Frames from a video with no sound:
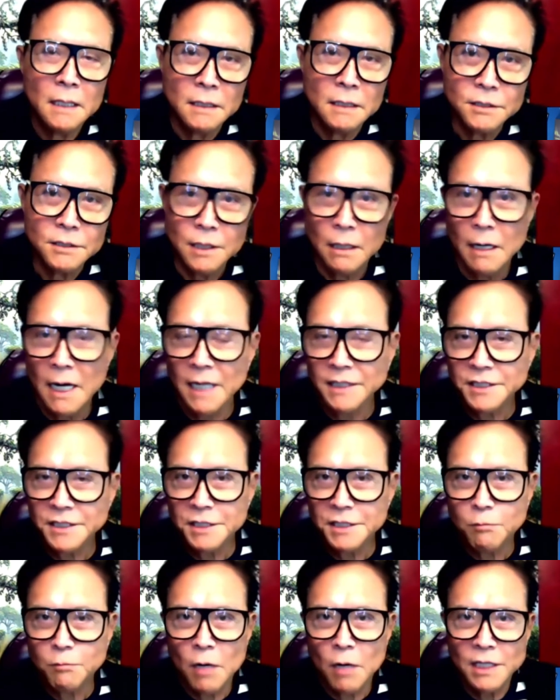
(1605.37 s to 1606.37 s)
So I
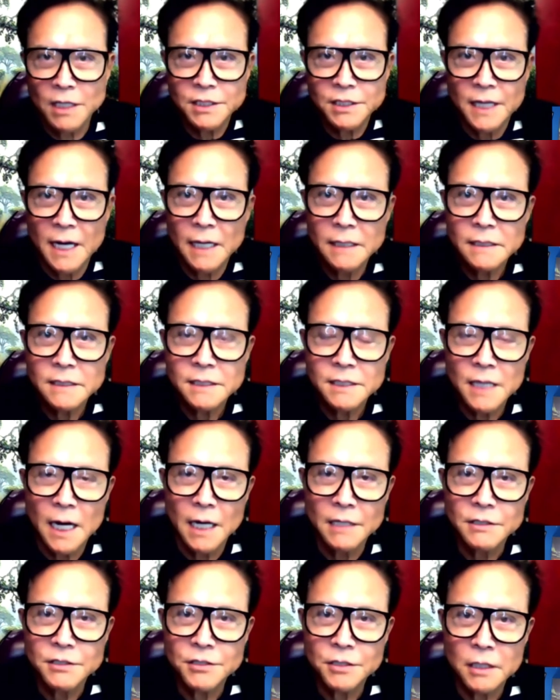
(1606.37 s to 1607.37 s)
just watched that
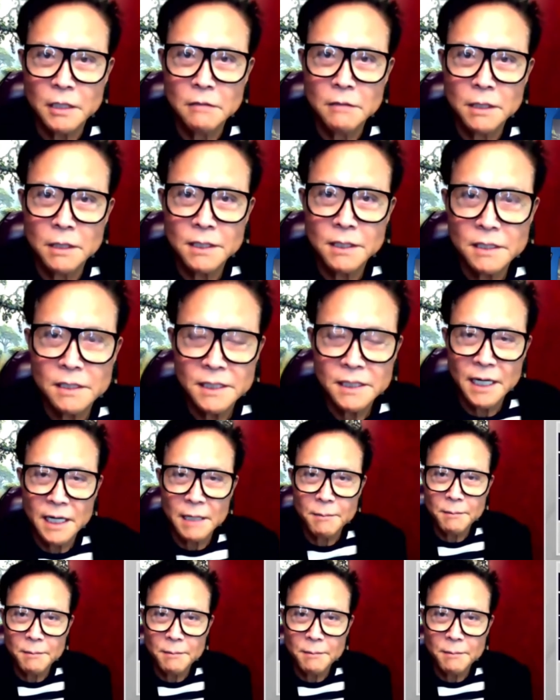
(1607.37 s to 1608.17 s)
sideshow with this guy,